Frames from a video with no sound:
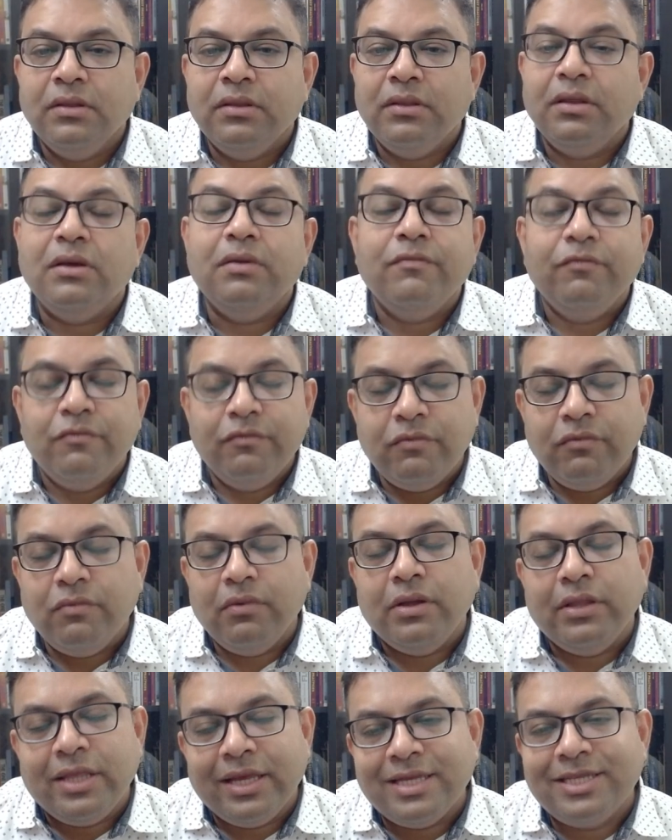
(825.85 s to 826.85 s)
The
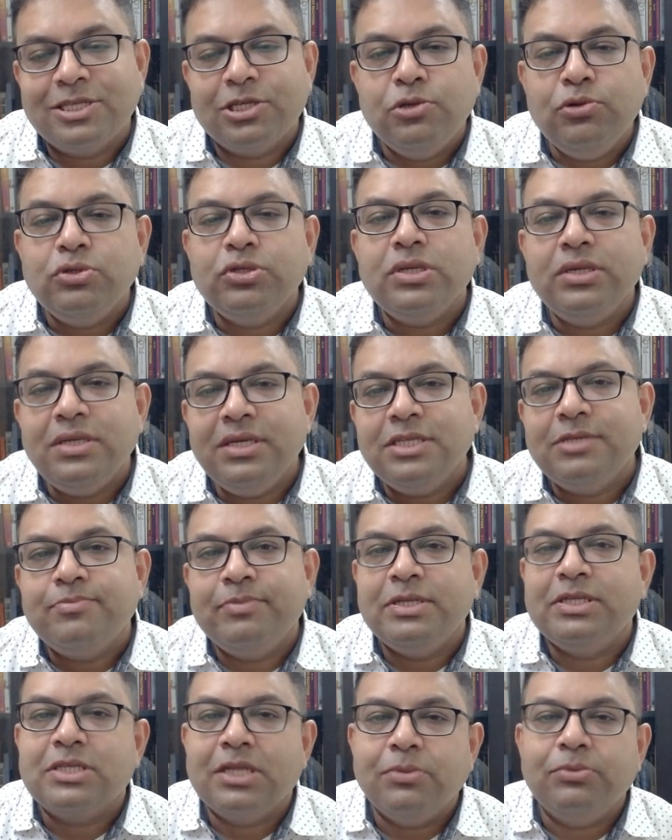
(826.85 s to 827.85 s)
exclusion is
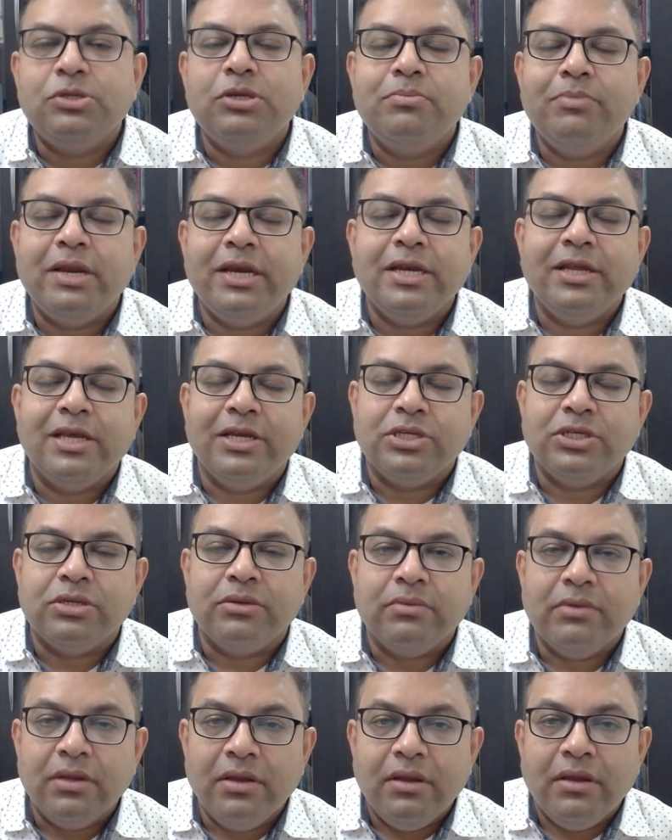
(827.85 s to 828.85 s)
prescription
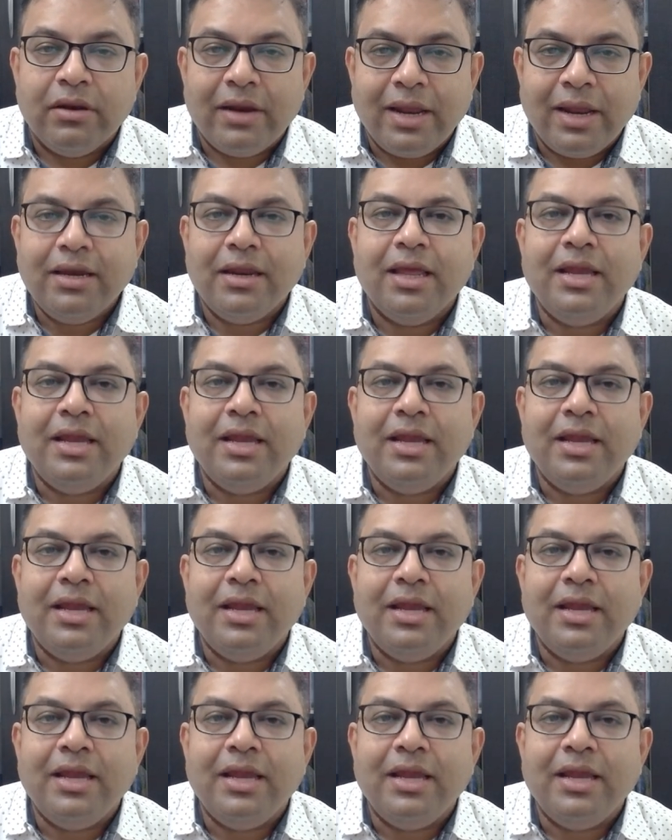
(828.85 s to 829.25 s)
medication, right?